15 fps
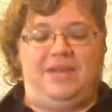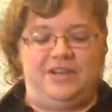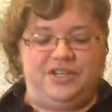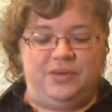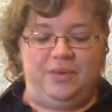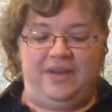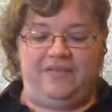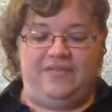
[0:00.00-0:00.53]

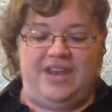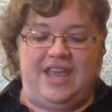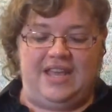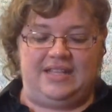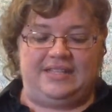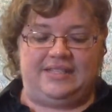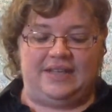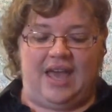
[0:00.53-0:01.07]
Interweave
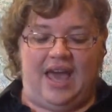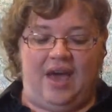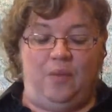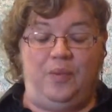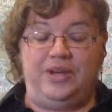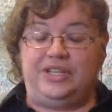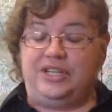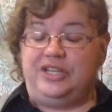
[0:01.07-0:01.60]
Knits,
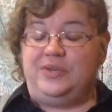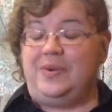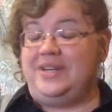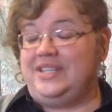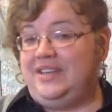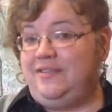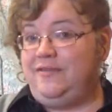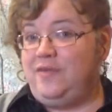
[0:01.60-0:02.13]
Winter
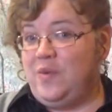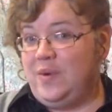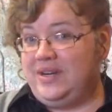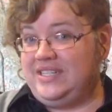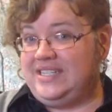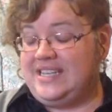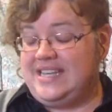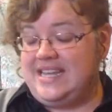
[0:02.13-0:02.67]

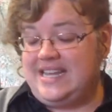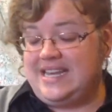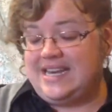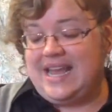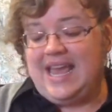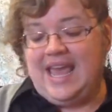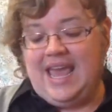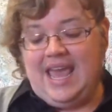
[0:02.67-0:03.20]

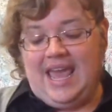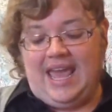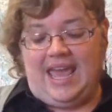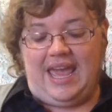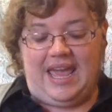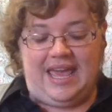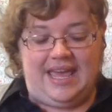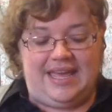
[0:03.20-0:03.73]
2014,
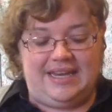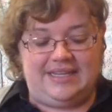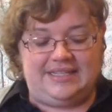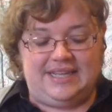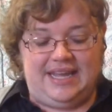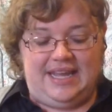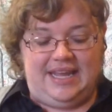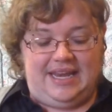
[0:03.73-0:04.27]

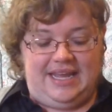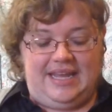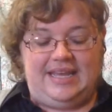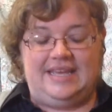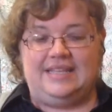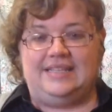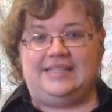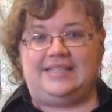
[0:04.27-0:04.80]
and it
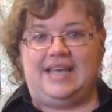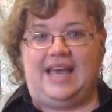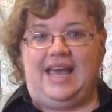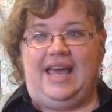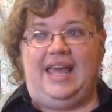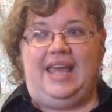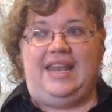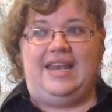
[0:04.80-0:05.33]
is
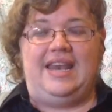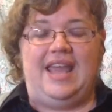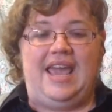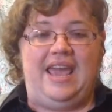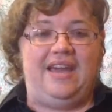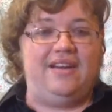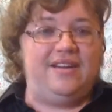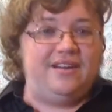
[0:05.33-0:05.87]
an
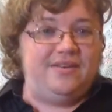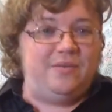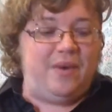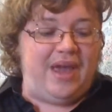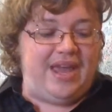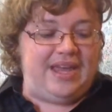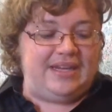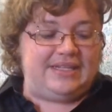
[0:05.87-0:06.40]
Aran
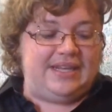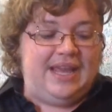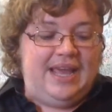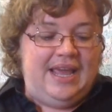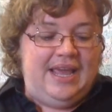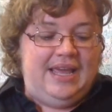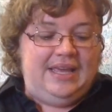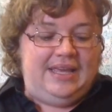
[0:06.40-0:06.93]
weight
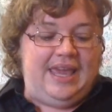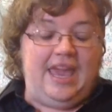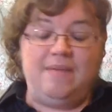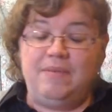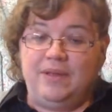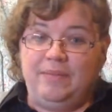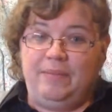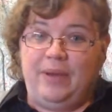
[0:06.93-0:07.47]

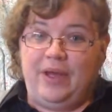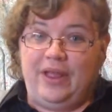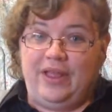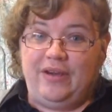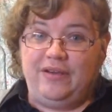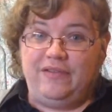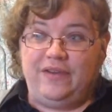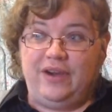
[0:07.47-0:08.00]
cabled
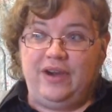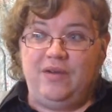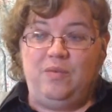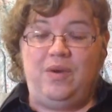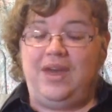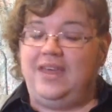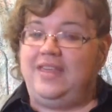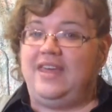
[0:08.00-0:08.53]
pullover
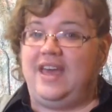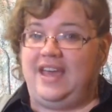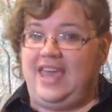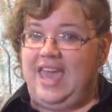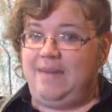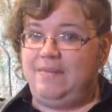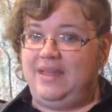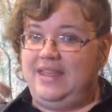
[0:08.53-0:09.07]
with a
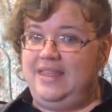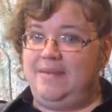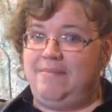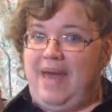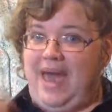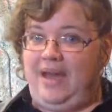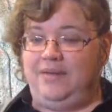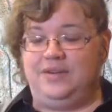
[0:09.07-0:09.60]
cable in the
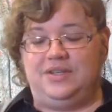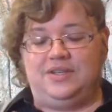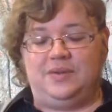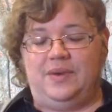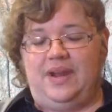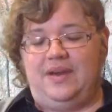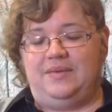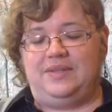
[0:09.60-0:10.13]
back, which is
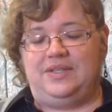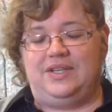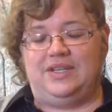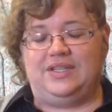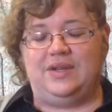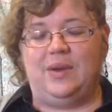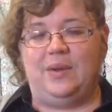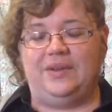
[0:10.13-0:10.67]
what I was
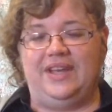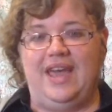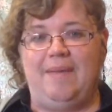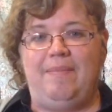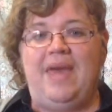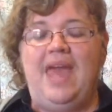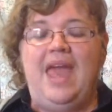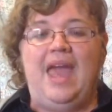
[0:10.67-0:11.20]
just holding
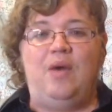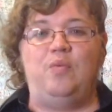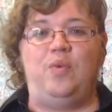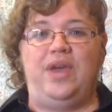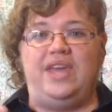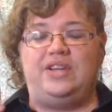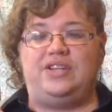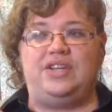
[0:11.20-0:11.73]
up,
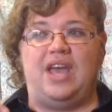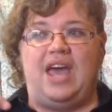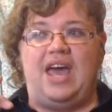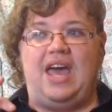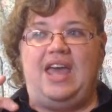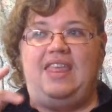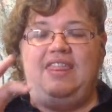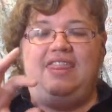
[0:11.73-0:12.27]
which
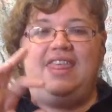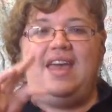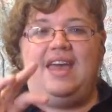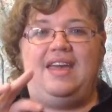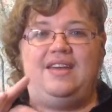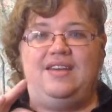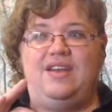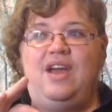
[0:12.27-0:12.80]

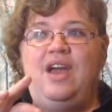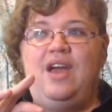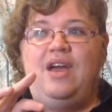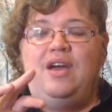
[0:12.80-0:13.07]
then